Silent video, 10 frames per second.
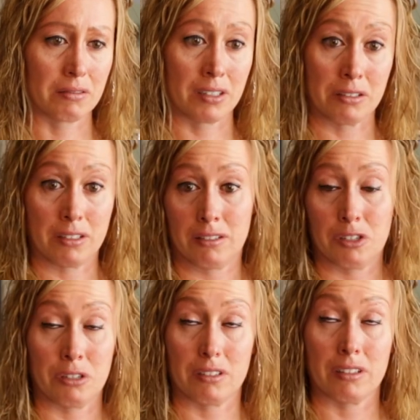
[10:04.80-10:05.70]
Because it's
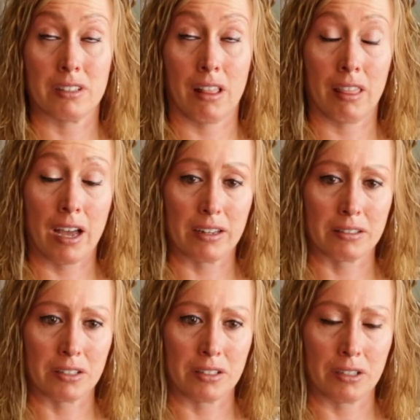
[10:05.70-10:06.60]
just, it's a
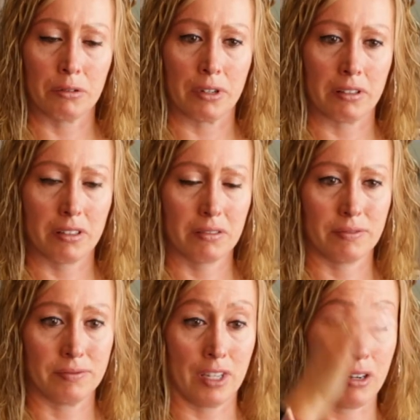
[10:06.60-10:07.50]
lot to deal with.
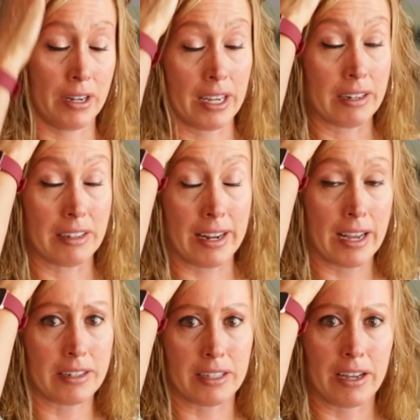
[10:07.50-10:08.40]
You know, I got, I
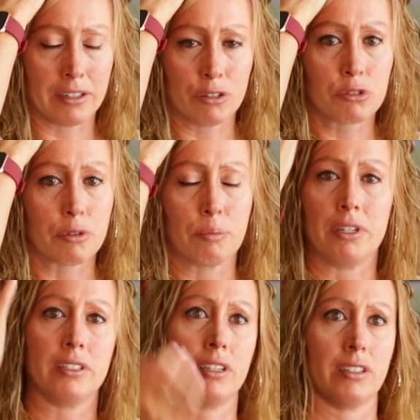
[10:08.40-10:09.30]
got diagnosed with
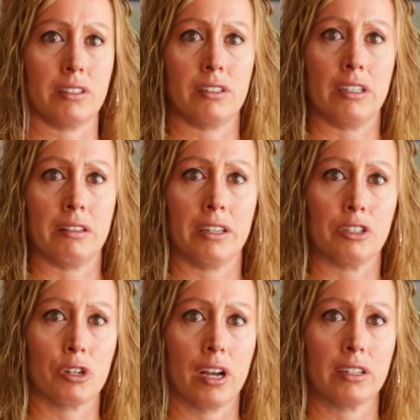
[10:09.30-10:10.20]
P T S D. They
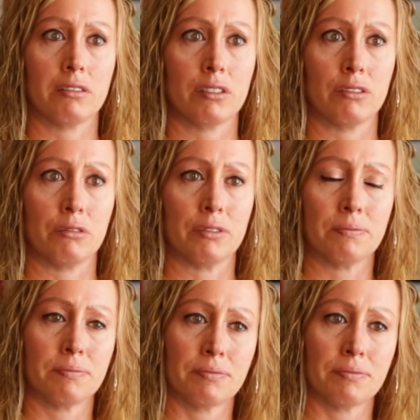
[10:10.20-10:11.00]
tried to